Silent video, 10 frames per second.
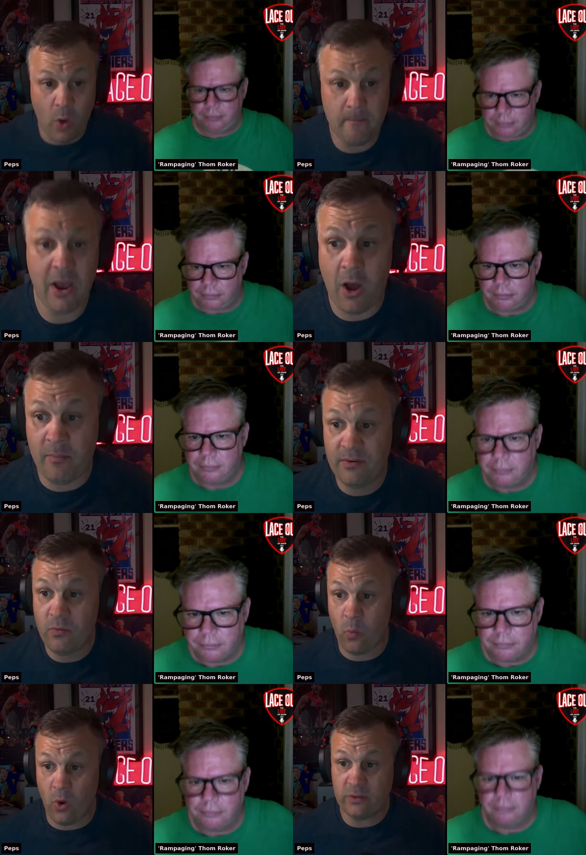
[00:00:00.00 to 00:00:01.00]
Speaker 1: what
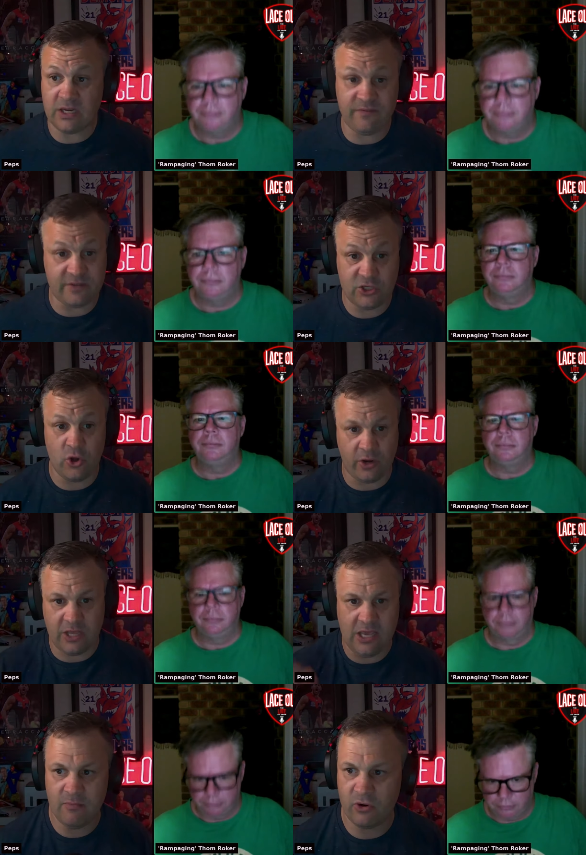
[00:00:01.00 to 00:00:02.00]
Melbourne want, and if it's not
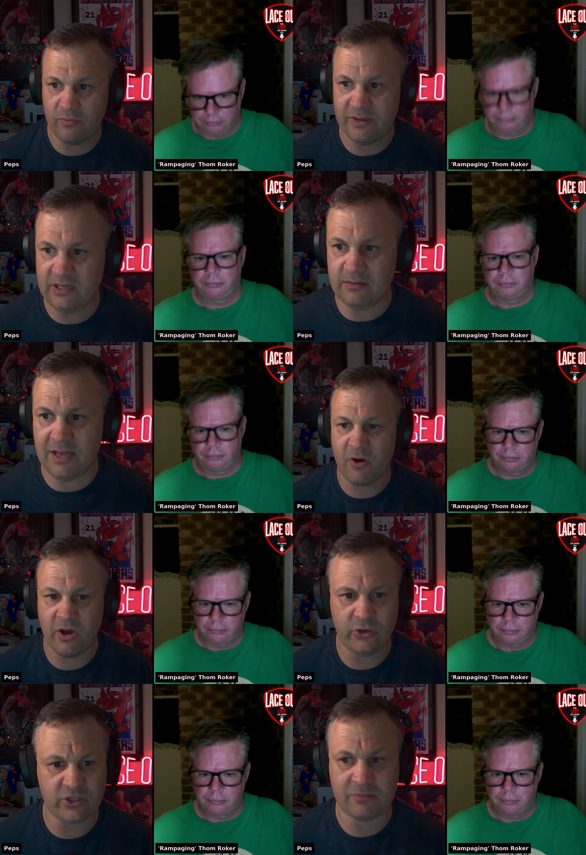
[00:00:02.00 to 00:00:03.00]
him, it'll be
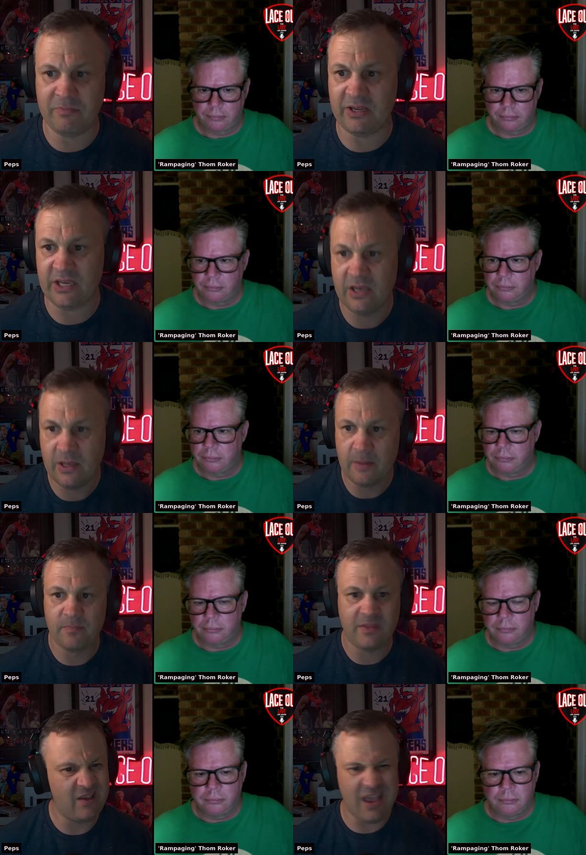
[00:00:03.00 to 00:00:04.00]
Smiley or Smillie.
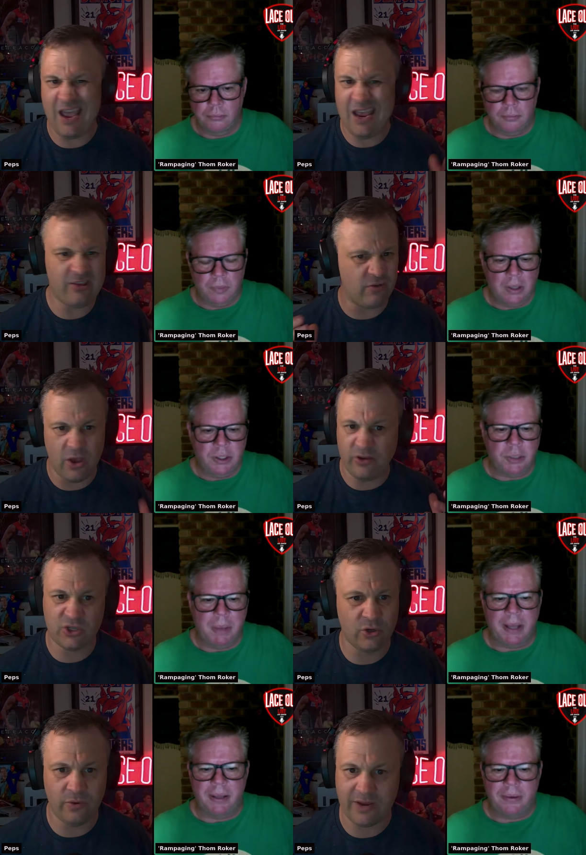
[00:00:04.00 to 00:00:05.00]
Either of those
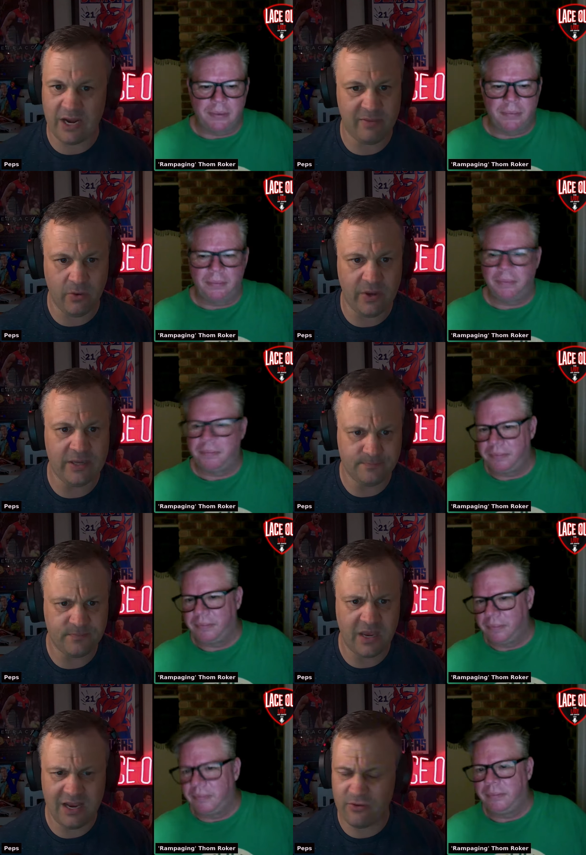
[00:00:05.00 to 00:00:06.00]
two are going to be a win.
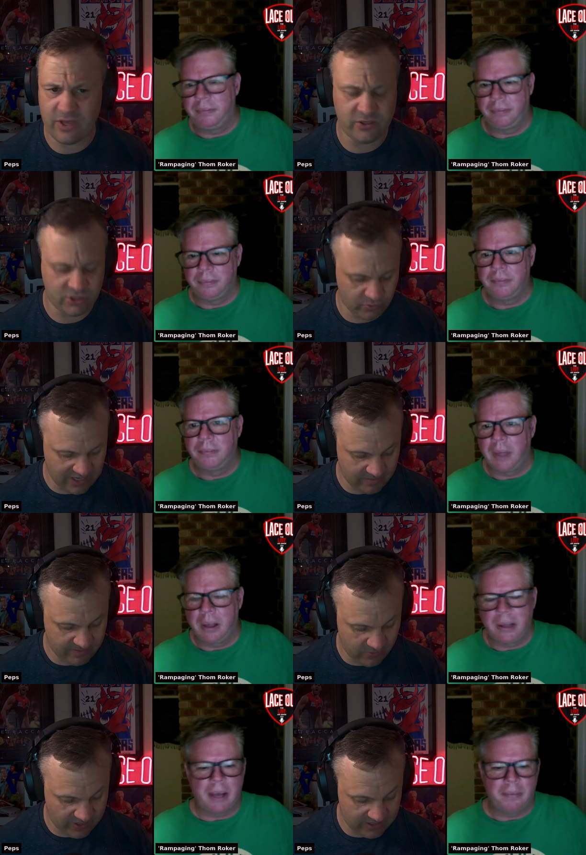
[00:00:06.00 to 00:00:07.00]
Either of those two are going to
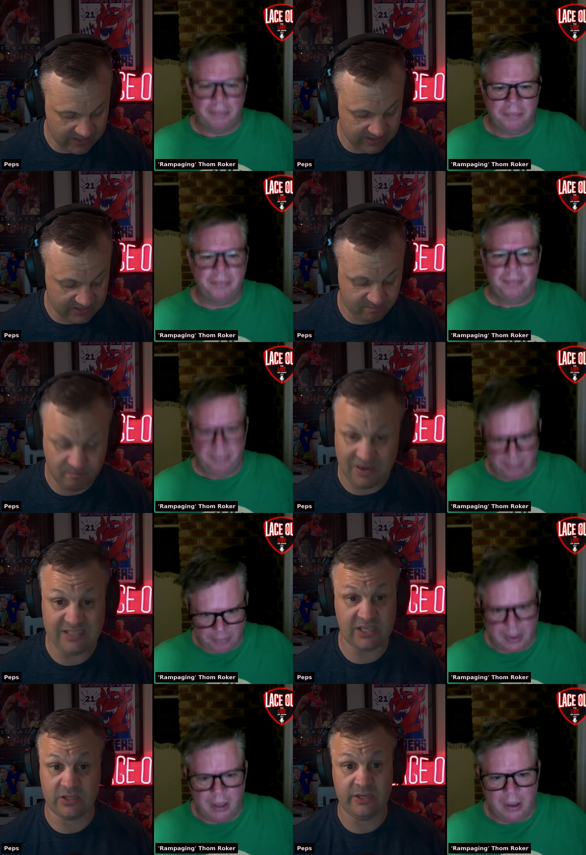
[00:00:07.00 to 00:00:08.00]
be a win, and it's
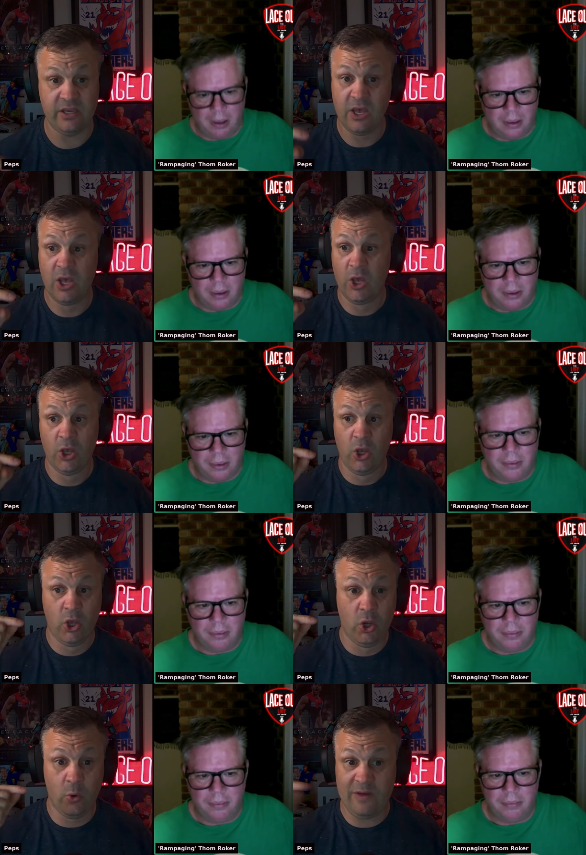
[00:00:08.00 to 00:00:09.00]
basically
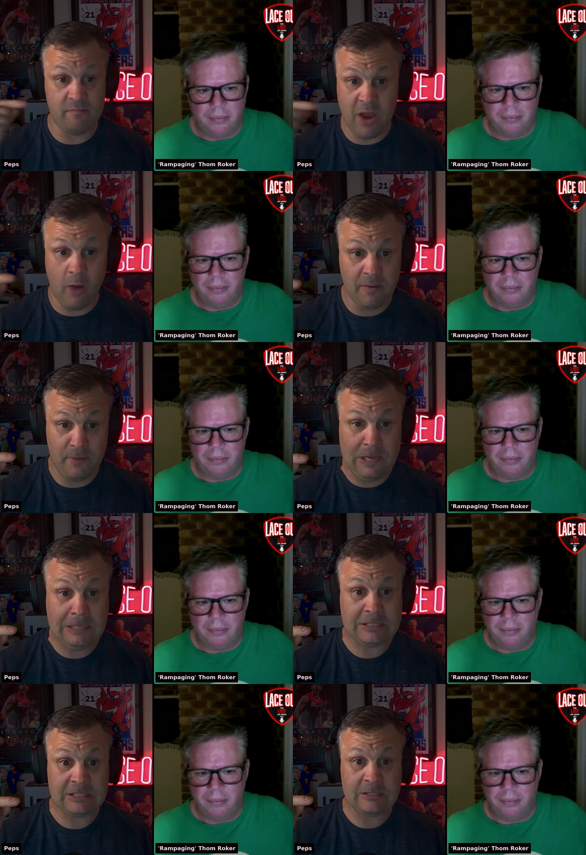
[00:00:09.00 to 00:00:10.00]
whoever Melbourne
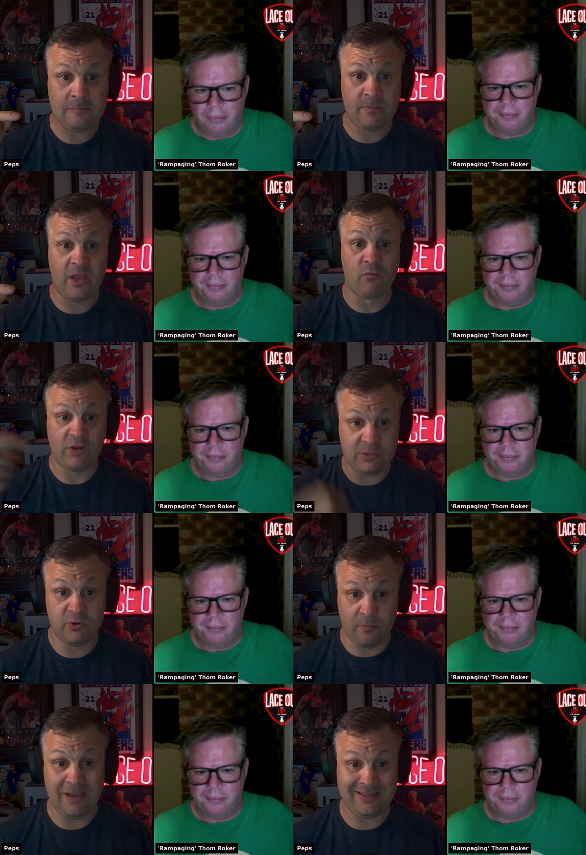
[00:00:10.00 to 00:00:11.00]
picks,
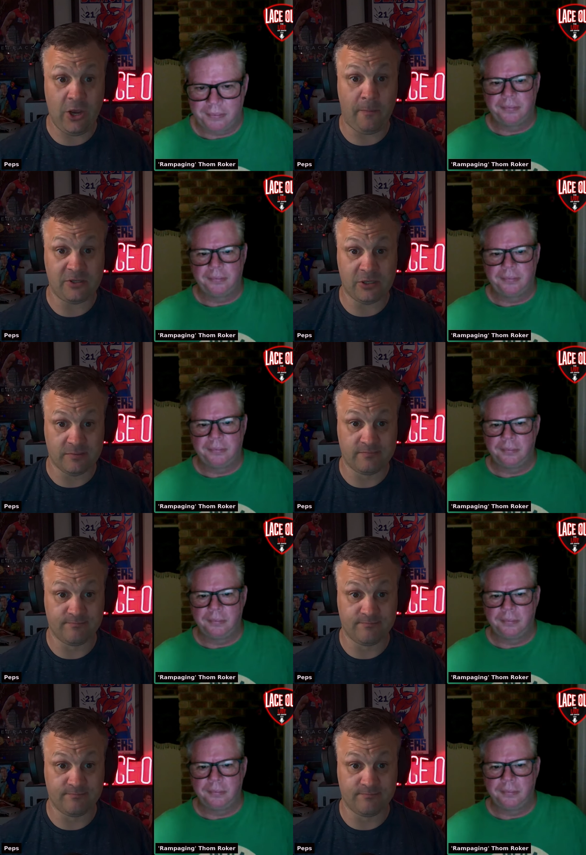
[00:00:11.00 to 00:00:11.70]
Richmond will pick the opposite.